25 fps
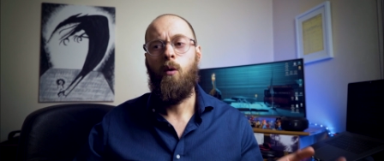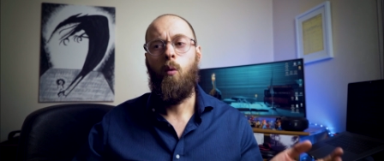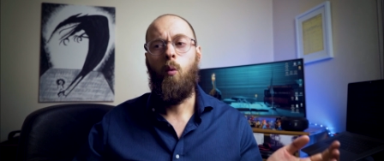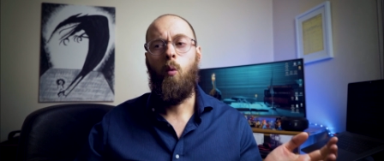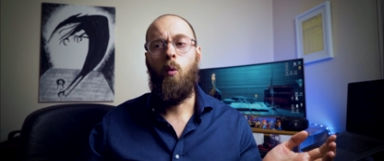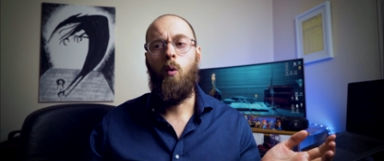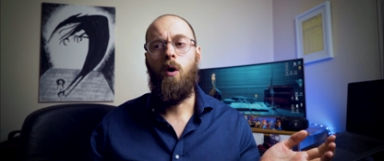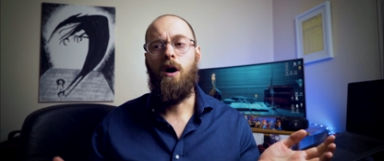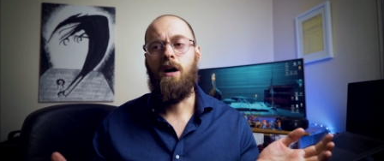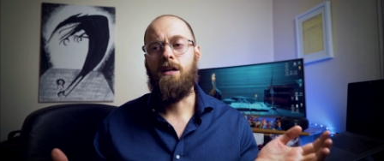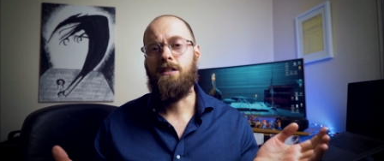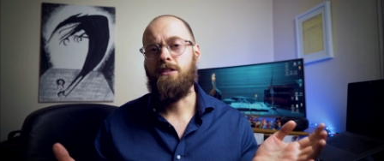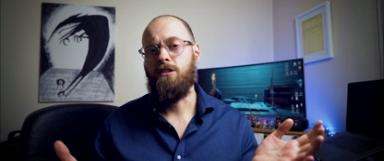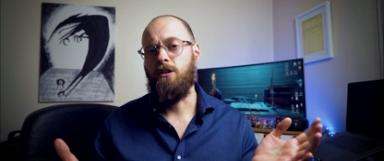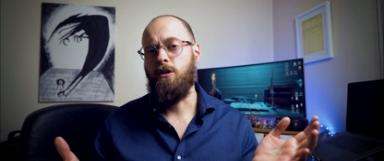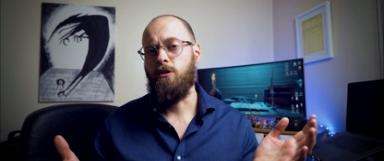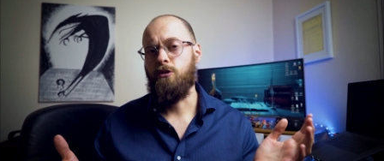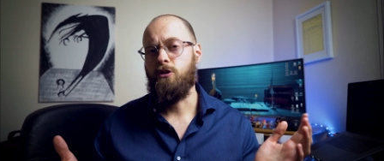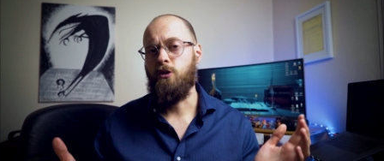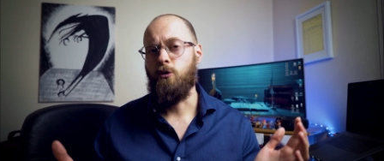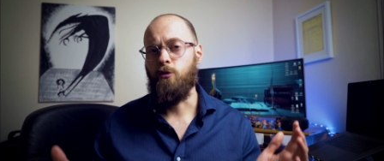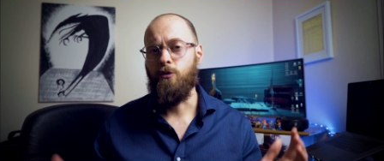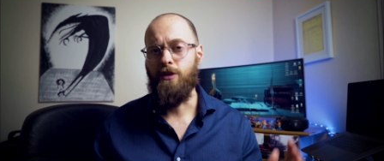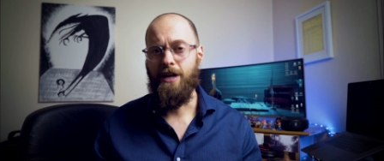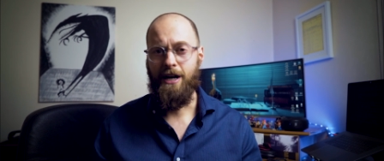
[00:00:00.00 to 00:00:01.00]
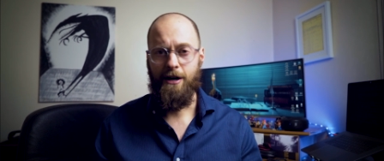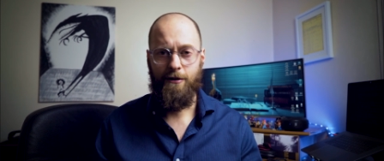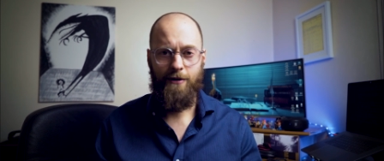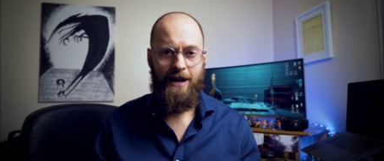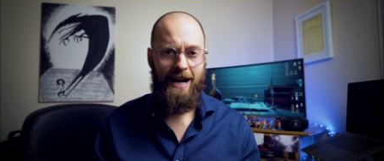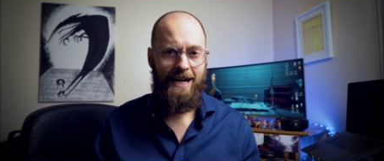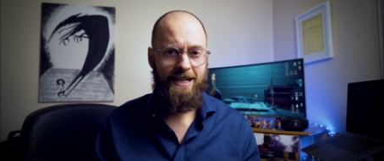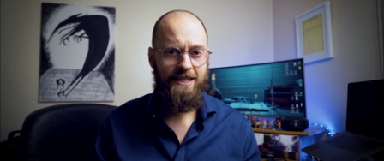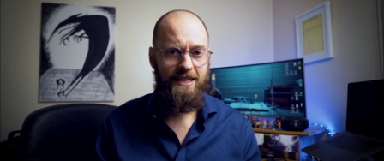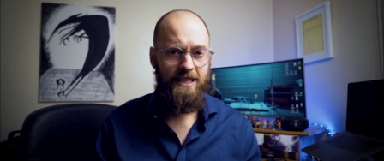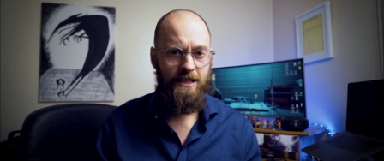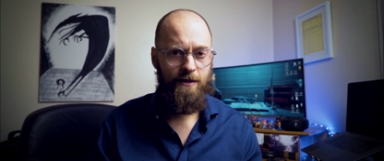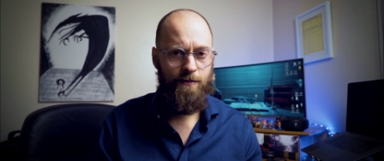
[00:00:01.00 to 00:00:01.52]
was also
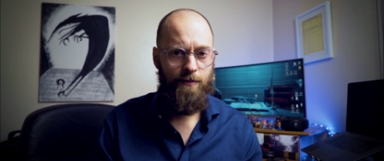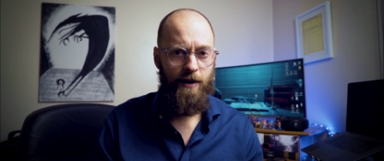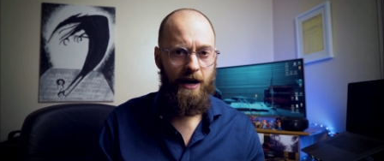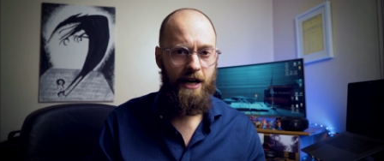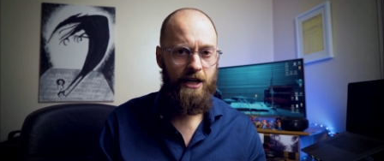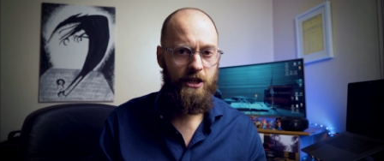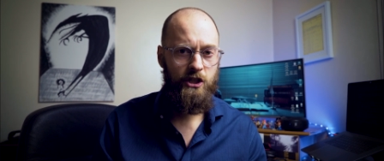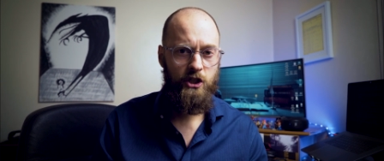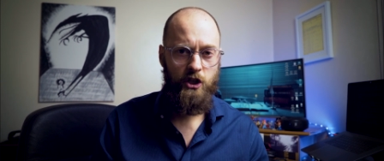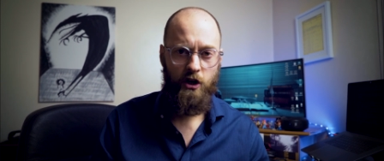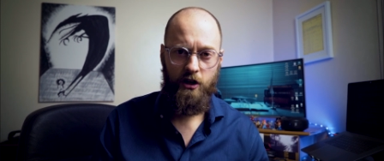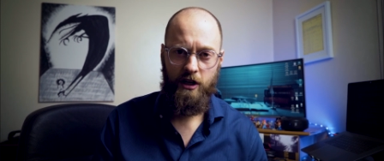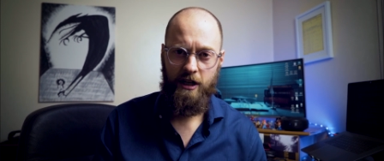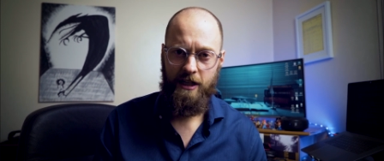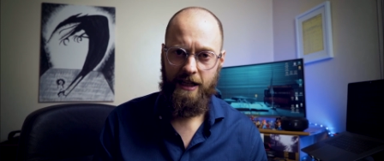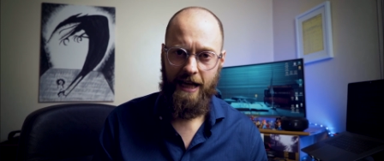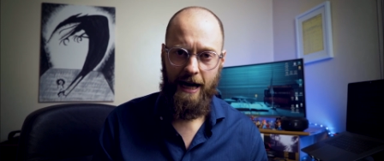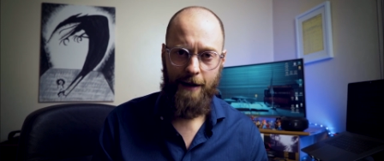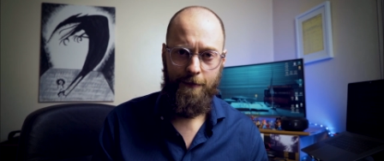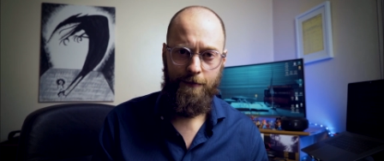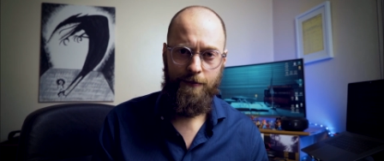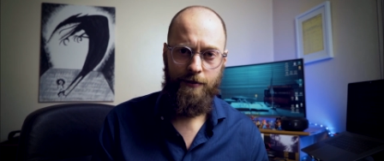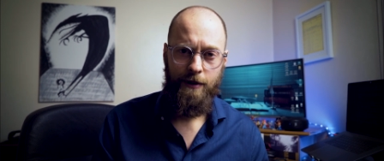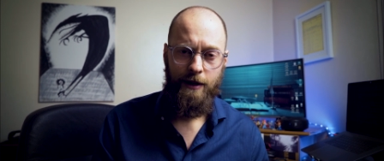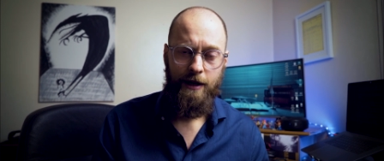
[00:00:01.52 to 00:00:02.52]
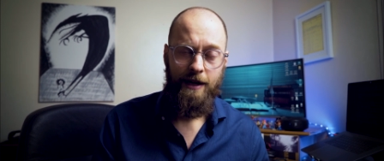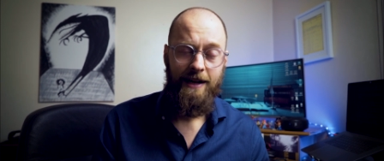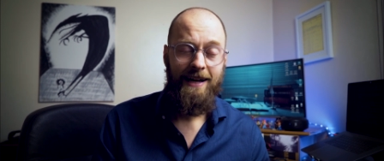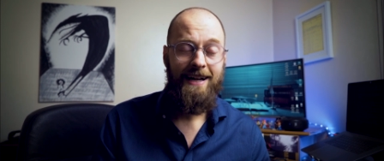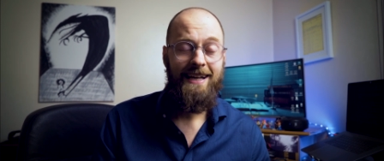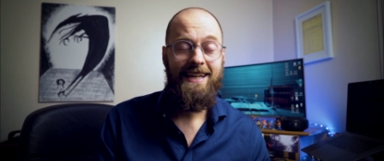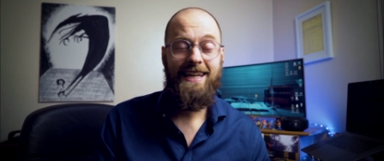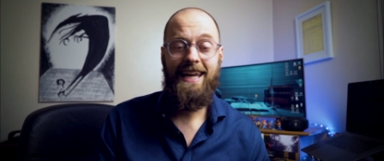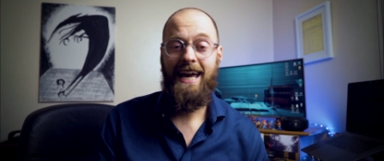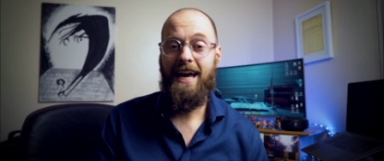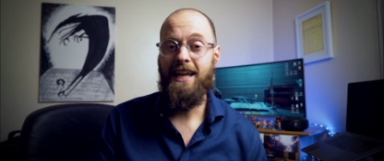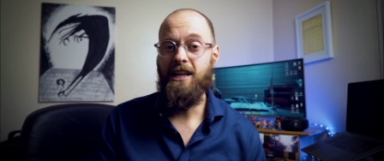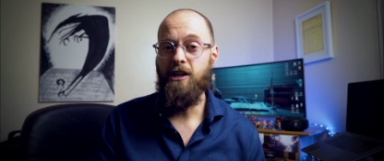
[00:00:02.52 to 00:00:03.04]
directed by Johnny Depp.
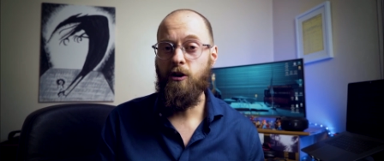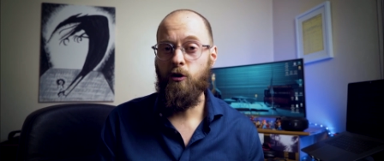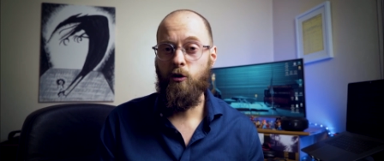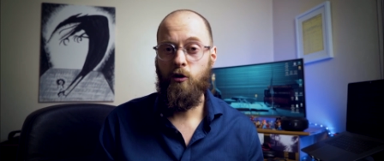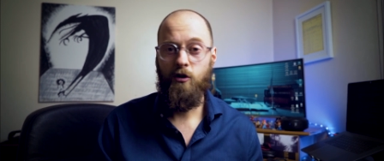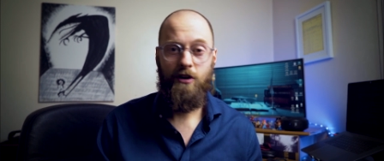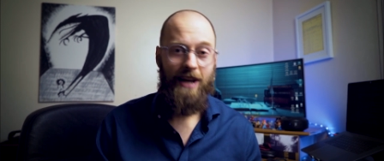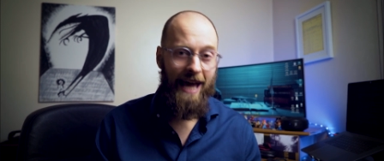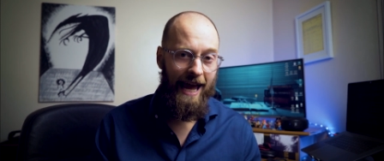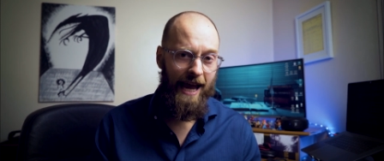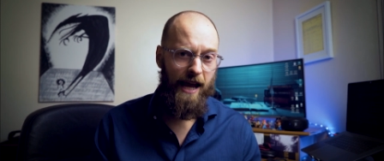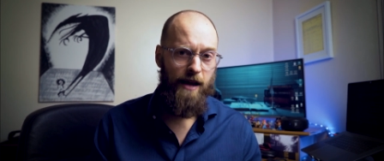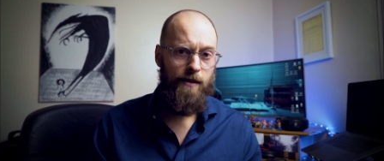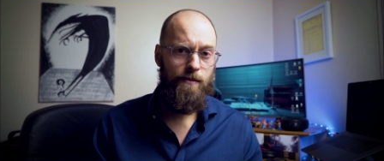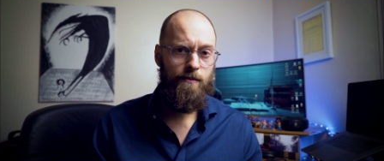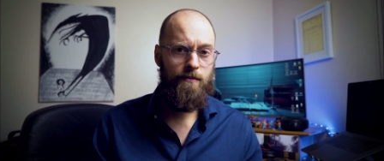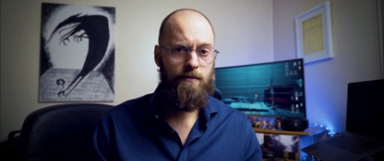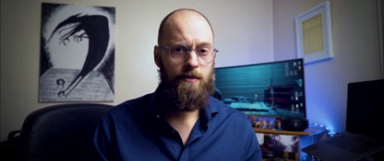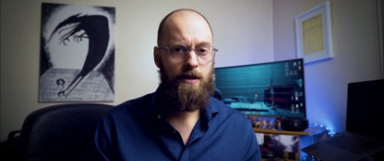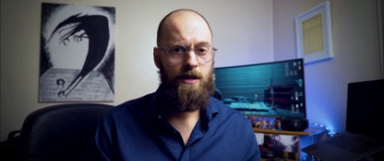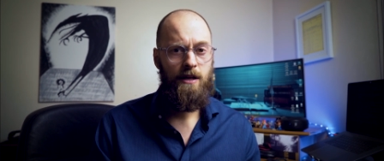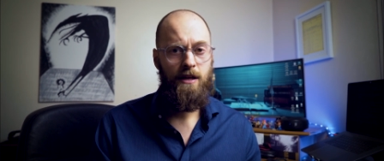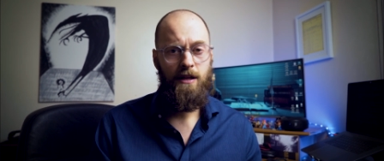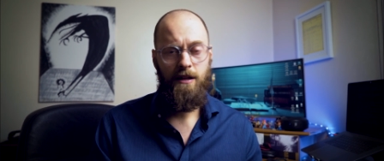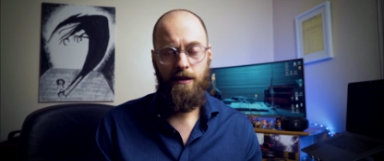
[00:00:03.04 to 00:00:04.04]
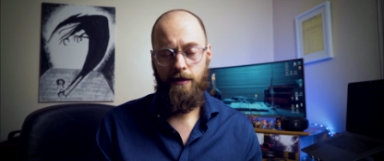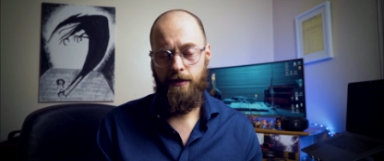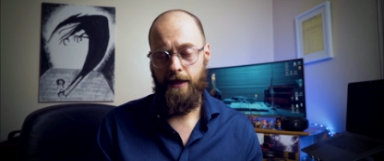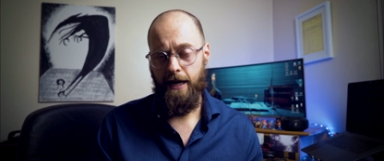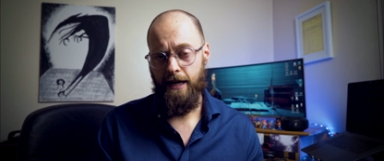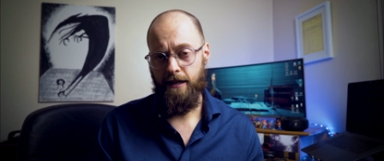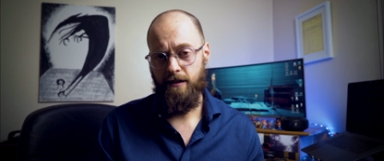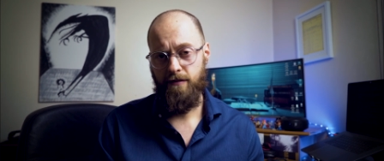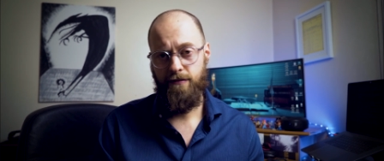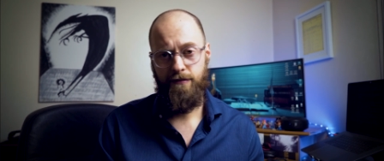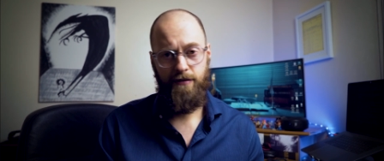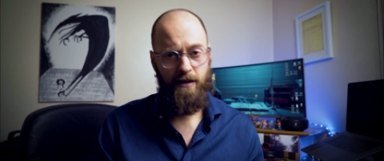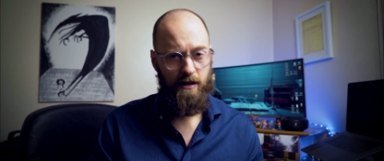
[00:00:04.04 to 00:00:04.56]
Can you name
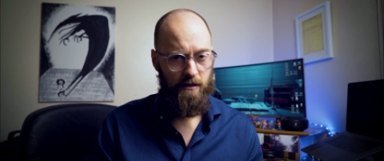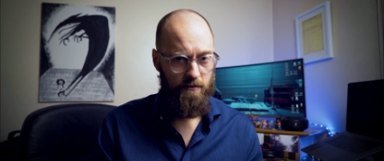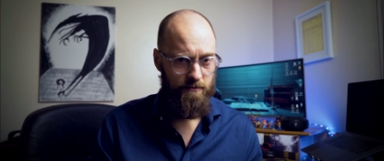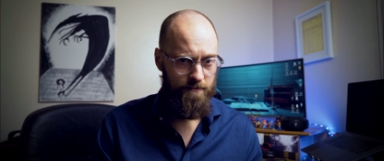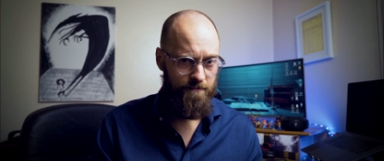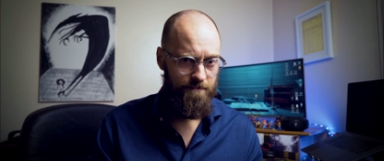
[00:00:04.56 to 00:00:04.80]
that film?